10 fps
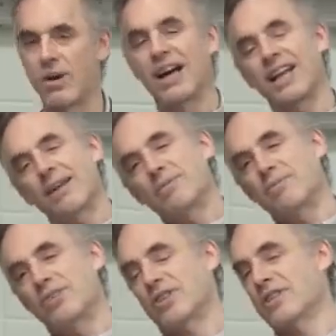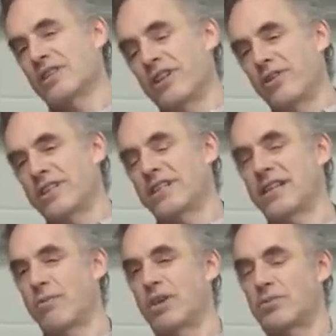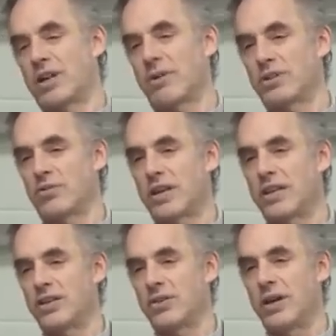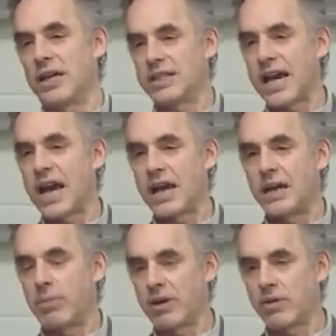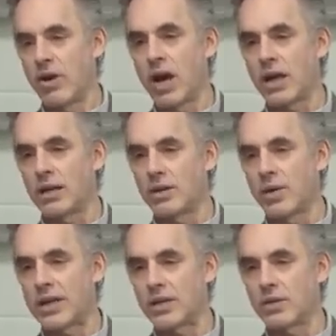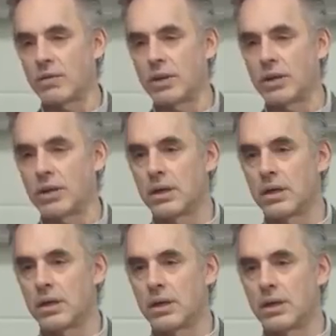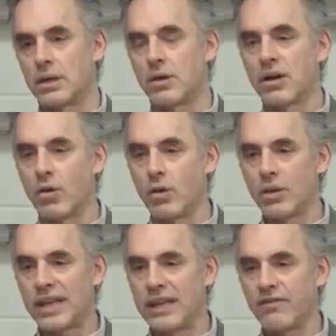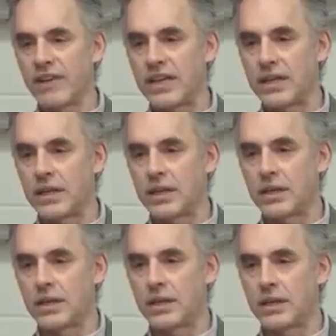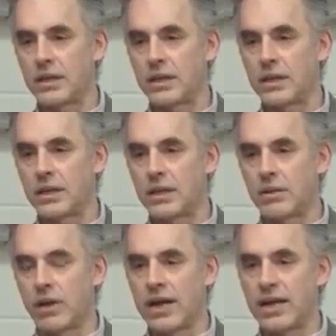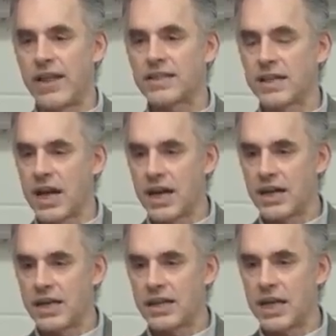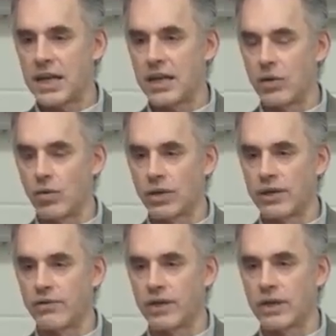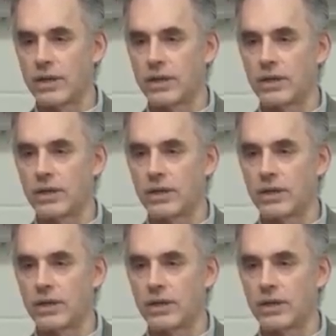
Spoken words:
Well, I'm just as clueless as I was when I was 22. It's, yeah, but you're not 22. You're an old infant, right? And that's an ugly thing, an old infant.